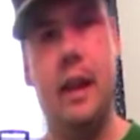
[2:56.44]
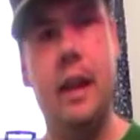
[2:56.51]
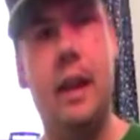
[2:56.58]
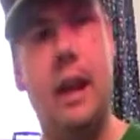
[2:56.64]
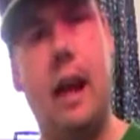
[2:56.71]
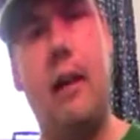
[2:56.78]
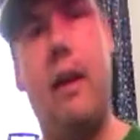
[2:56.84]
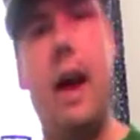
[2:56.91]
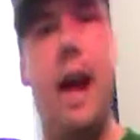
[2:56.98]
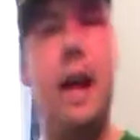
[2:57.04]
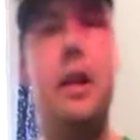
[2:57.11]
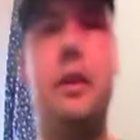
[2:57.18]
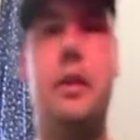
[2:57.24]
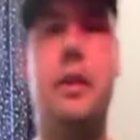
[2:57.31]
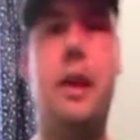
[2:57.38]
Now
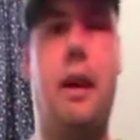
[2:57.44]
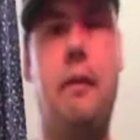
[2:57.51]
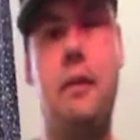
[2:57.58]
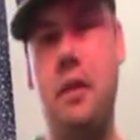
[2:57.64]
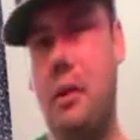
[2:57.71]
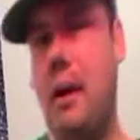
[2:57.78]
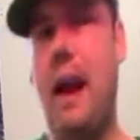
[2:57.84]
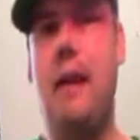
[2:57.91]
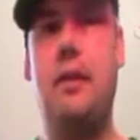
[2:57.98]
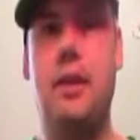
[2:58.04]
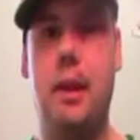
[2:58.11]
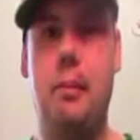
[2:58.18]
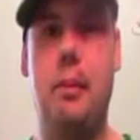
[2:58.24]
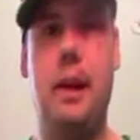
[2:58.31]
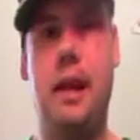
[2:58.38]
ask yourself, do you have
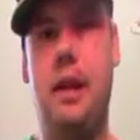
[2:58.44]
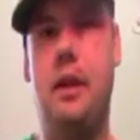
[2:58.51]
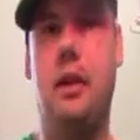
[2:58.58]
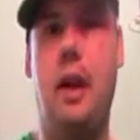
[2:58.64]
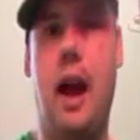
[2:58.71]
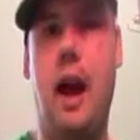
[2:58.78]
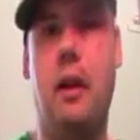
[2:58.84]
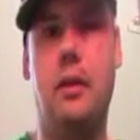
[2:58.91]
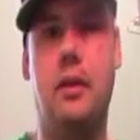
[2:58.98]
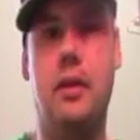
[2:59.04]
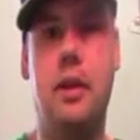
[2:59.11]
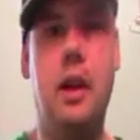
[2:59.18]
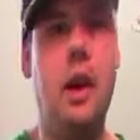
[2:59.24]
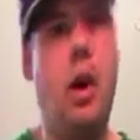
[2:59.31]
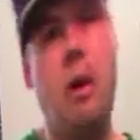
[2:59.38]
somebody in your
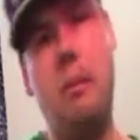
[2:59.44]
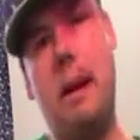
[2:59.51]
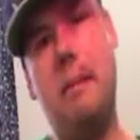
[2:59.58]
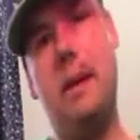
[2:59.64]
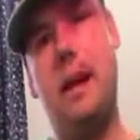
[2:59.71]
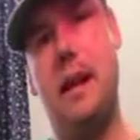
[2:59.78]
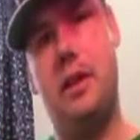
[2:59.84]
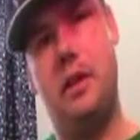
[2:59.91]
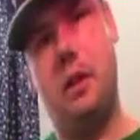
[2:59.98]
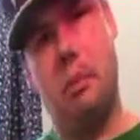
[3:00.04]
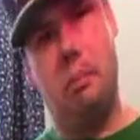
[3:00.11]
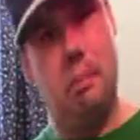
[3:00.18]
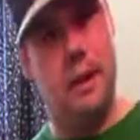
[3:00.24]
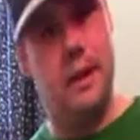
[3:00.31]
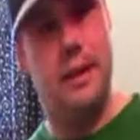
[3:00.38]
house, or maybe it's your
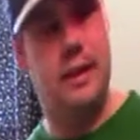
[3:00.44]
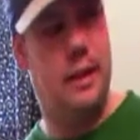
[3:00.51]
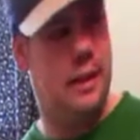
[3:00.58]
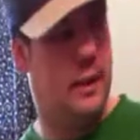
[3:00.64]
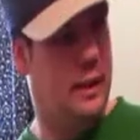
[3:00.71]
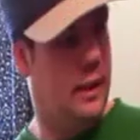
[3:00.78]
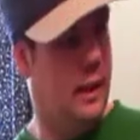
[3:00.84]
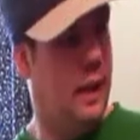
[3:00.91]
business,